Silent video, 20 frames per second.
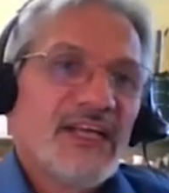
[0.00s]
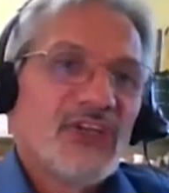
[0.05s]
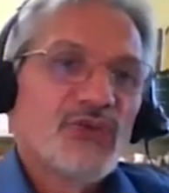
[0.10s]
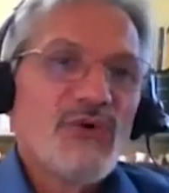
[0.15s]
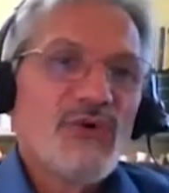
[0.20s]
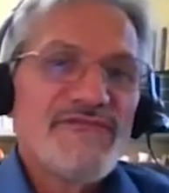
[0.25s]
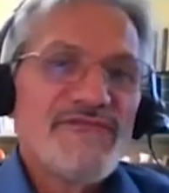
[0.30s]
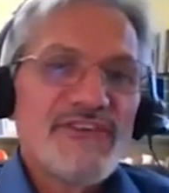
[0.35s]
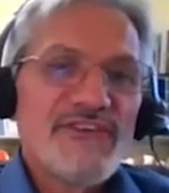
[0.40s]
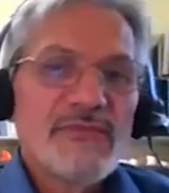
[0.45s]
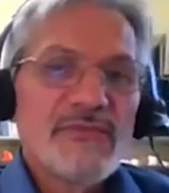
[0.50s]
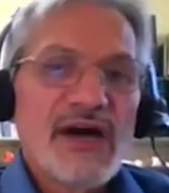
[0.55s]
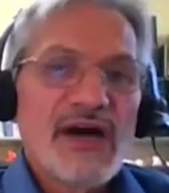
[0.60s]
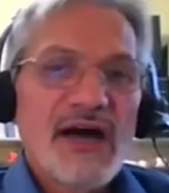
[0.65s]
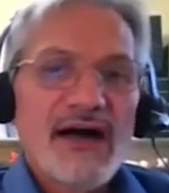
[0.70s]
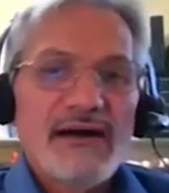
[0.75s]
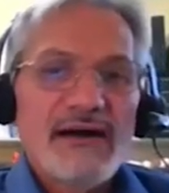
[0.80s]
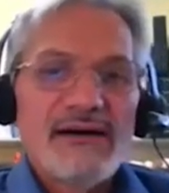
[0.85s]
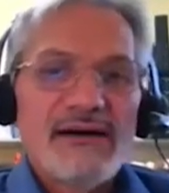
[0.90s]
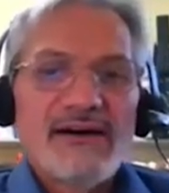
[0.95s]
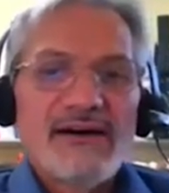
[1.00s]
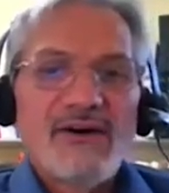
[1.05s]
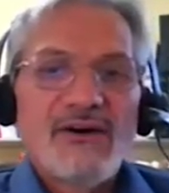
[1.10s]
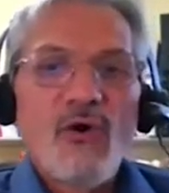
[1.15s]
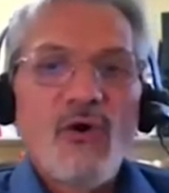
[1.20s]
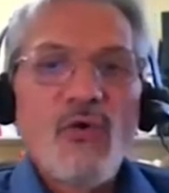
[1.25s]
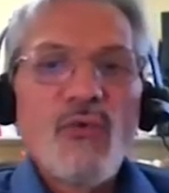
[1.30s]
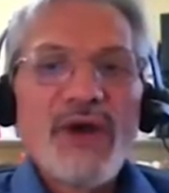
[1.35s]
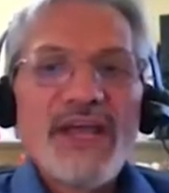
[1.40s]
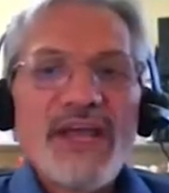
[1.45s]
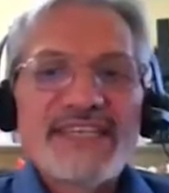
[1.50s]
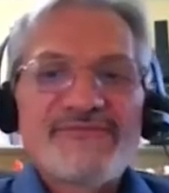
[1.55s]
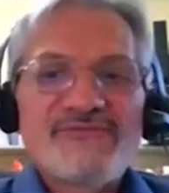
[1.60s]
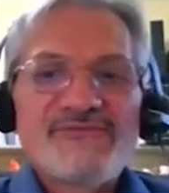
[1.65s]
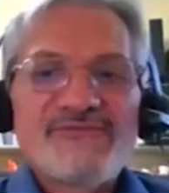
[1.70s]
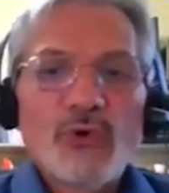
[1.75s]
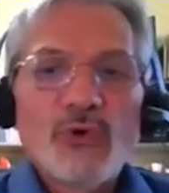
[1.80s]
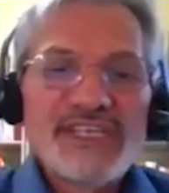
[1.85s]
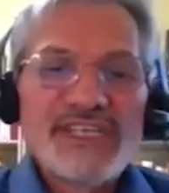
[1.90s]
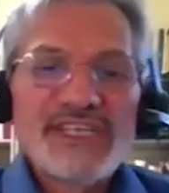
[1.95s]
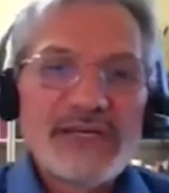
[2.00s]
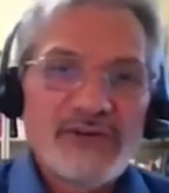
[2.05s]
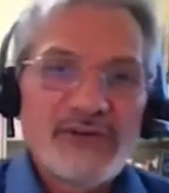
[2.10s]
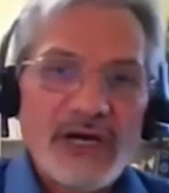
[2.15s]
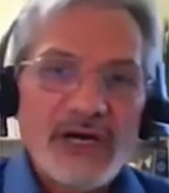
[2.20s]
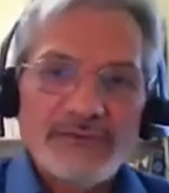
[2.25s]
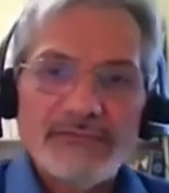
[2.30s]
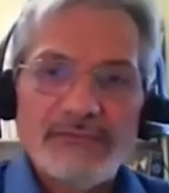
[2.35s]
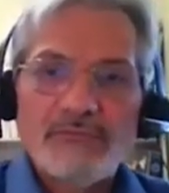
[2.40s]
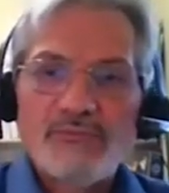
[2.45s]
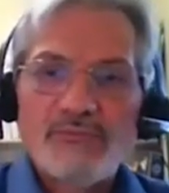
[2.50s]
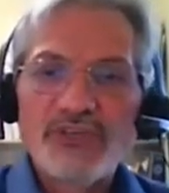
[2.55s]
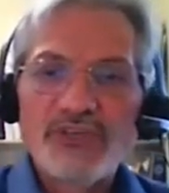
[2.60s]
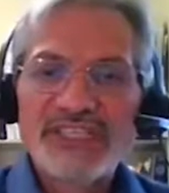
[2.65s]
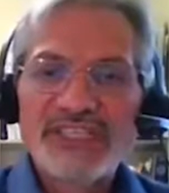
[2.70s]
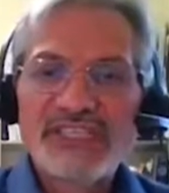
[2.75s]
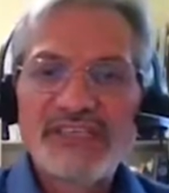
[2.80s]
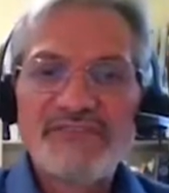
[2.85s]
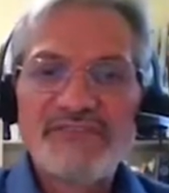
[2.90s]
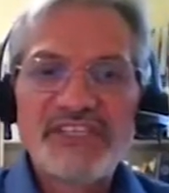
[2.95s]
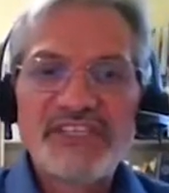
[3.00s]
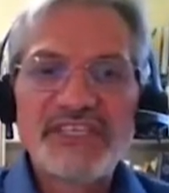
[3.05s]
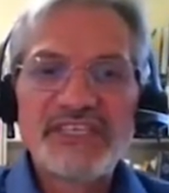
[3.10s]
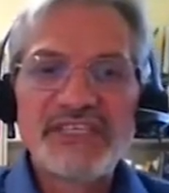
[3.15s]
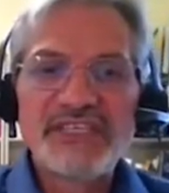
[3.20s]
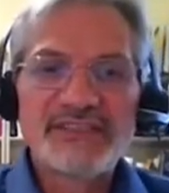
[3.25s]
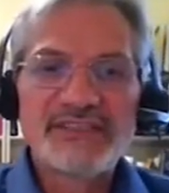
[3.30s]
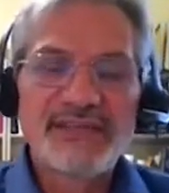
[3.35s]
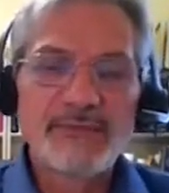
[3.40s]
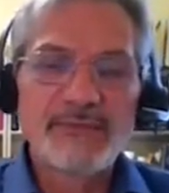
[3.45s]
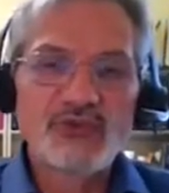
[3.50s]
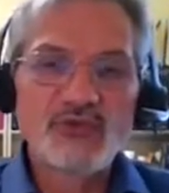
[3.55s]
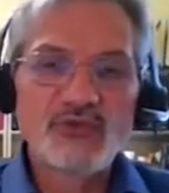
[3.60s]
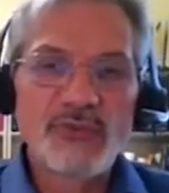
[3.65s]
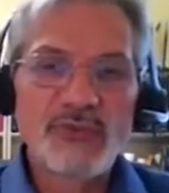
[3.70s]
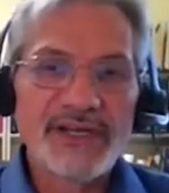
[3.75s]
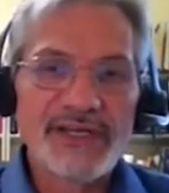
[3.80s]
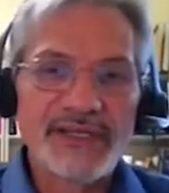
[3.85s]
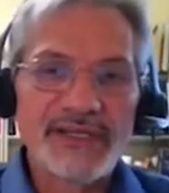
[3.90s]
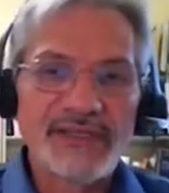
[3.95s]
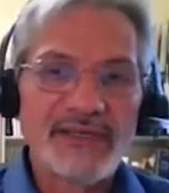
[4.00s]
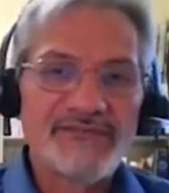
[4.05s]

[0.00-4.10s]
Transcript: Two of them are always floating around: productivity and time to market.